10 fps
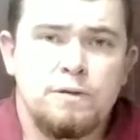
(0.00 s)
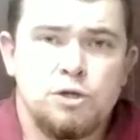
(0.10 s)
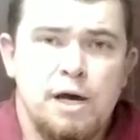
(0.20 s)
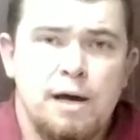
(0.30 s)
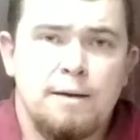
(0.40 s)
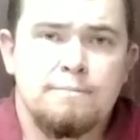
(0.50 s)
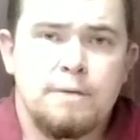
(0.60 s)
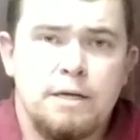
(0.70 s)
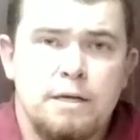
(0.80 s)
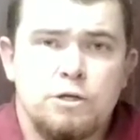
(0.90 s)
the
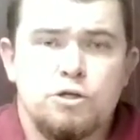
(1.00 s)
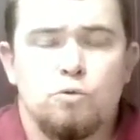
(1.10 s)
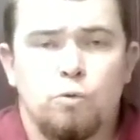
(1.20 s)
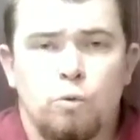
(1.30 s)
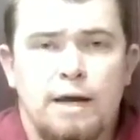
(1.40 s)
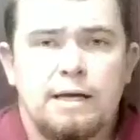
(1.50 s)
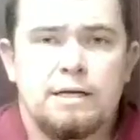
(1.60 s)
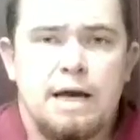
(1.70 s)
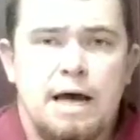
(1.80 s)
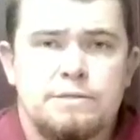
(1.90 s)
job to
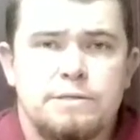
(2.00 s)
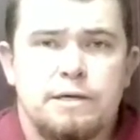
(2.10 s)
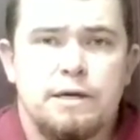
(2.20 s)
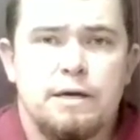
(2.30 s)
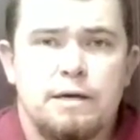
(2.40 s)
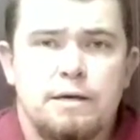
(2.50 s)
recognizing